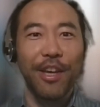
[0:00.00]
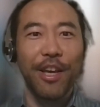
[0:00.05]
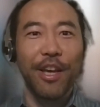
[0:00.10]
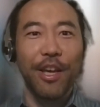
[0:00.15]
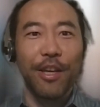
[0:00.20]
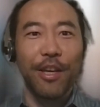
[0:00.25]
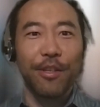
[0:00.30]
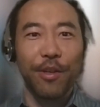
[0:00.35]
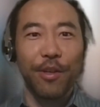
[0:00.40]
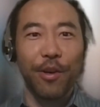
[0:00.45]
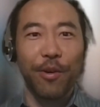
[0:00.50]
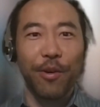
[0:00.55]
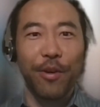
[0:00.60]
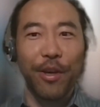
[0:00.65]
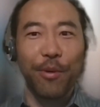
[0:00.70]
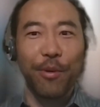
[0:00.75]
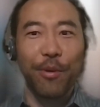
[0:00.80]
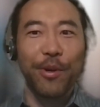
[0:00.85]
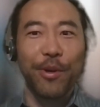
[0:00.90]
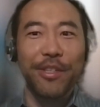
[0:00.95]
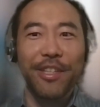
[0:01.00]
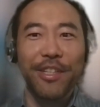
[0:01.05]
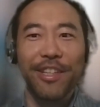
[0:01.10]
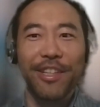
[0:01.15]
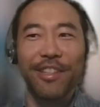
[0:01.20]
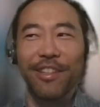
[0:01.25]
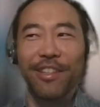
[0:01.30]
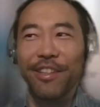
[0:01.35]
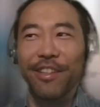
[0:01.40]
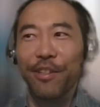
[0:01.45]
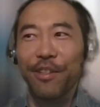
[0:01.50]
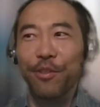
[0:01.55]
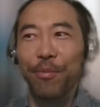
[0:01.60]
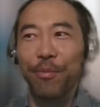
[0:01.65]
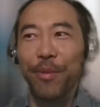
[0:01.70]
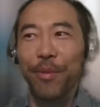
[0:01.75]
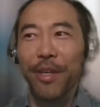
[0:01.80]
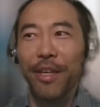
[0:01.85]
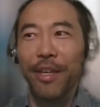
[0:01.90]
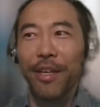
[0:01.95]
So it wasn't clear to
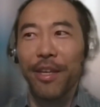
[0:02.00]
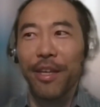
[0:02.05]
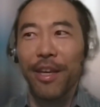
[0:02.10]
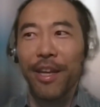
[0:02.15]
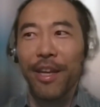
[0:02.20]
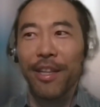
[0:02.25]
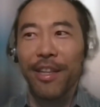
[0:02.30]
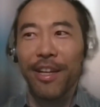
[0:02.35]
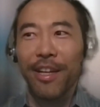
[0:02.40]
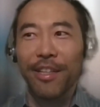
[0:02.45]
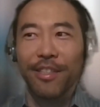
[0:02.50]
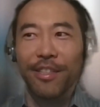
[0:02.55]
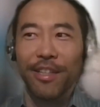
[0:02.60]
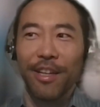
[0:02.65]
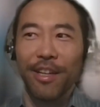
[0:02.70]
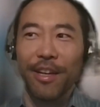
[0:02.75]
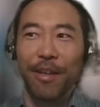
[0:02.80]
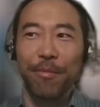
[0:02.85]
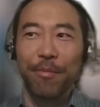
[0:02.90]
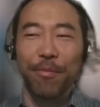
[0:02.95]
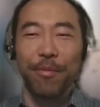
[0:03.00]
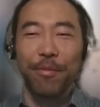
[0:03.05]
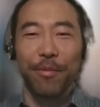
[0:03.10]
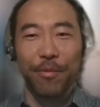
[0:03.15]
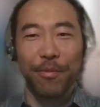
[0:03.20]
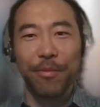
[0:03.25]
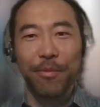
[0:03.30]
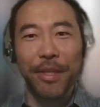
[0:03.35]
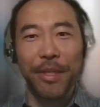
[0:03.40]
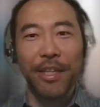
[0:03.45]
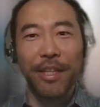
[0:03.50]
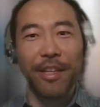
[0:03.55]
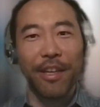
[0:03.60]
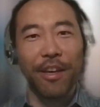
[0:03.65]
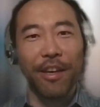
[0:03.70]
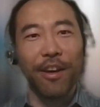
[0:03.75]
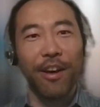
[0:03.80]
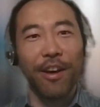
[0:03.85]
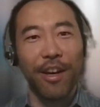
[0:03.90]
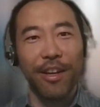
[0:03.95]
me at that time, meaning
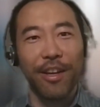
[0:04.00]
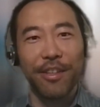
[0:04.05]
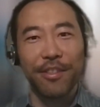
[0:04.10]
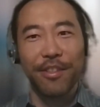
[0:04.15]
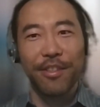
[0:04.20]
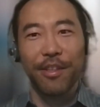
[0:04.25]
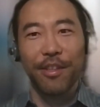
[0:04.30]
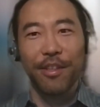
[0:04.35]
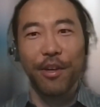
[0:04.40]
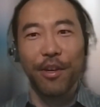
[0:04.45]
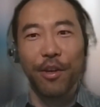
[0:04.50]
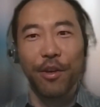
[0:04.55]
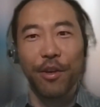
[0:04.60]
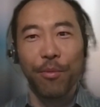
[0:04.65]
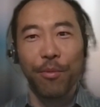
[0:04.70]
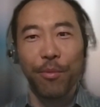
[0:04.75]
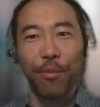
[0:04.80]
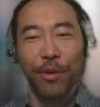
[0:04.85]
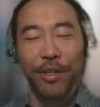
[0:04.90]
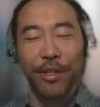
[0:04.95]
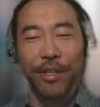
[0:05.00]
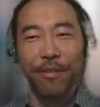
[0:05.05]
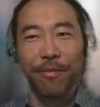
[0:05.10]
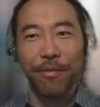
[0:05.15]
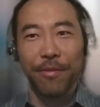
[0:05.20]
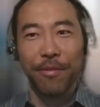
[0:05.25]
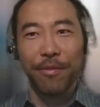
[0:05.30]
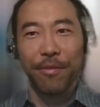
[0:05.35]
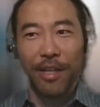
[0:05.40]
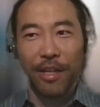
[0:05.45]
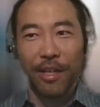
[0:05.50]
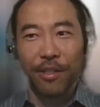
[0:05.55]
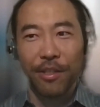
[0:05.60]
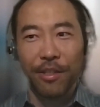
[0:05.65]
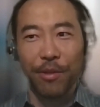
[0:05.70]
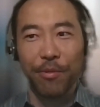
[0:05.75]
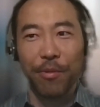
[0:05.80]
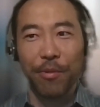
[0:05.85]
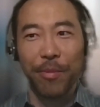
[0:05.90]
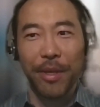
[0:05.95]
in August, what
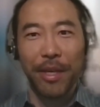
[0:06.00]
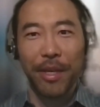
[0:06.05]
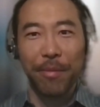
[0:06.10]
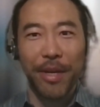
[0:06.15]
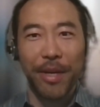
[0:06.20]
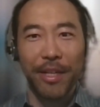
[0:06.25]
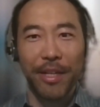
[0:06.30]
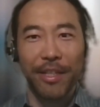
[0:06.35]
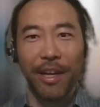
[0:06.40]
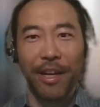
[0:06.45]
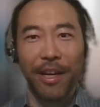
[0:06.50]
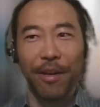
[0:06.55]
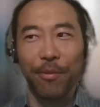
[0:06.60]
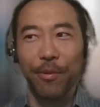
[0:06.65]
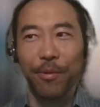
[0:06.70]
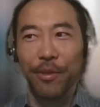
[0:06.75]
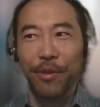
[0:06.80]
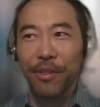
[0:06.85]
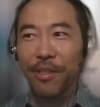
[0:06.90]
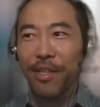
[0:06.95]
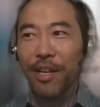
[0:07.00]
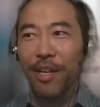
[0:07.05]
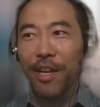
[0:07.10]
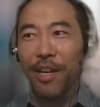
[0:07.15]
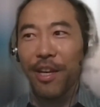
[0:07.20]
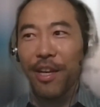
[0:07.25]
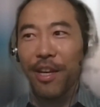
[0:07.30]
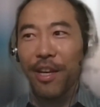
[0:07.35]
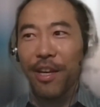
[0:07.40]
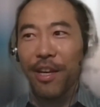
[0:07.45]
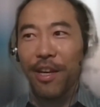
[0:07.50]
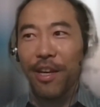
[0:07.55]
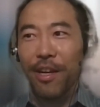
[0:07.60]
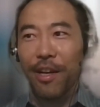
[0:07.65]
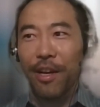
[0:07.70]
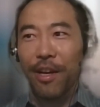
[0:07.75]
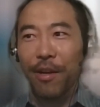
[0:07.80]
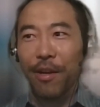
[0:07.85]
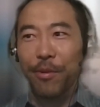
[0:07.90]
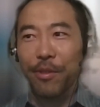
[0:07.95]
sector will be impacted. I was
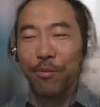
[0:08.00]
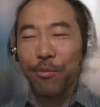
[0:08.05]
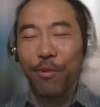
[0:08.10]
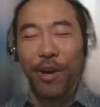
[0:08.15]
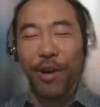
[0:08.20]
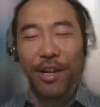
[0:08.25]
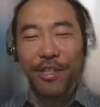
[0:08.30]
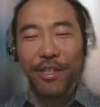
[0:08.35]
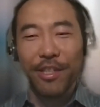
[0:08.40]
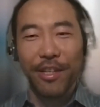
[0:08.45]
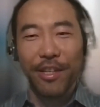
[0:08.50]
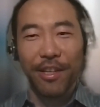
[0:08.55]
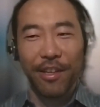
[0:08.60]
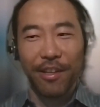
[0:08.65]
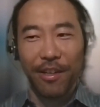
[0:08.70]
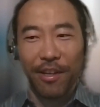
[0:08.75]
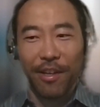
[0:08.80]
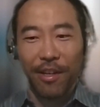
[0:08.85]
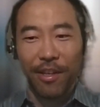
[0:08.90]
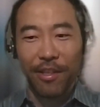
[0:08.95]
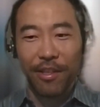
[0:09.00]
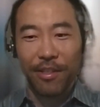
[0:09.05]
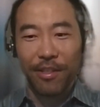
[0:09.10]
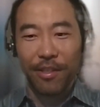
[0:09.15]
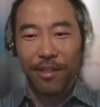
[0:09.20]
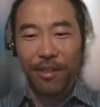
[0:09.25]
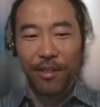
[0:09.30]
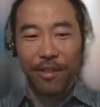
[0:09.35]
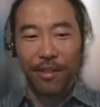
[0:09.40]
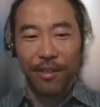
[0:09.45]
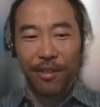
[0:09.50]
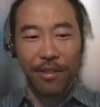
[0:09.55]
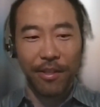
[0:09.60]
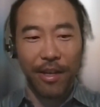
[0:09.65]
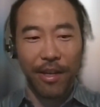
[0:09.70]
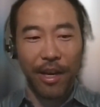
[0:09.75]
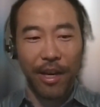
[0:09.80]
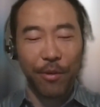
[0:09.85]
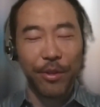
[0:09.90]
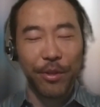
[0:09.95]
watching the
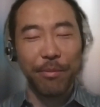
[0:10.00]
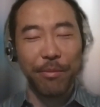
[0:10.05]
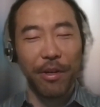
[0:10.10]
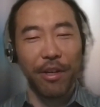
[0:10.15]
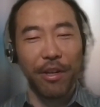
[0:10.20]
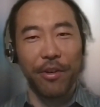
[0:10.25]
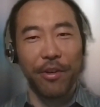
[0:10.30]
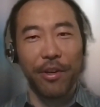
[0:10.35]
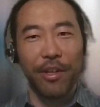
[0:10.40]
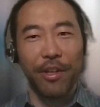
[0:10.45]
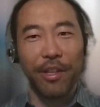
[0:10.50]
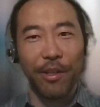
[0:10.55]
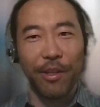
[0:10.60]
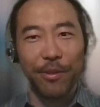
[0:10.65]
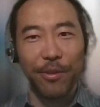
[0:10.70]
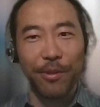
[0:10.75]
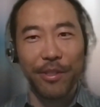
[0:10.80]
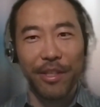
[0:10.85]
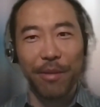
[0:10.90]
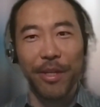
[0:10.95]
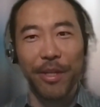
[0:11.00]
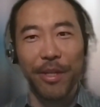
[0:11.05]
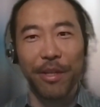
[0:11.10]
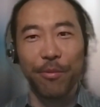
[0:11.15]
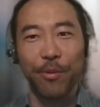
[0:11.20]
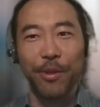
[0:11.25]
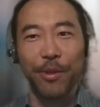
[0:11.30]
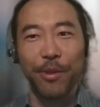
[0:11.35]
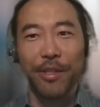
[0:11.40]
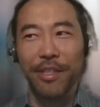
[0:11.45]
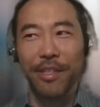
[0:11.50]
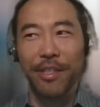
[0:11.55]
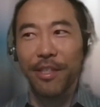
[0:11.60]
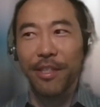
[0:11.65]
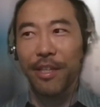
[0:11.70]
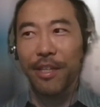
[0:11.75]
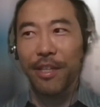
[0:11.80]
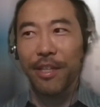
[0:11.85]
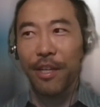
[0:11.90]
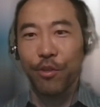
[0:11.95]
equity market very closely, but it
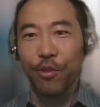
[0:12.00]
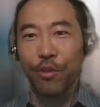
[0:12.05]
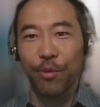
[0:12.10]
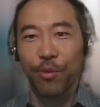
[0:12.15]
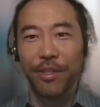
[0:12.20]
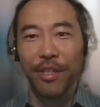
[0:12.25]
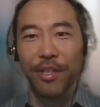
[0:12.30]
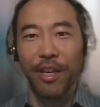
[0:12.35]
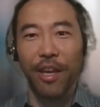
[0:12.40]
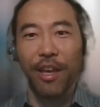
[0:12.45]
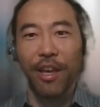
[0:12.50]
wasn't a sure thing.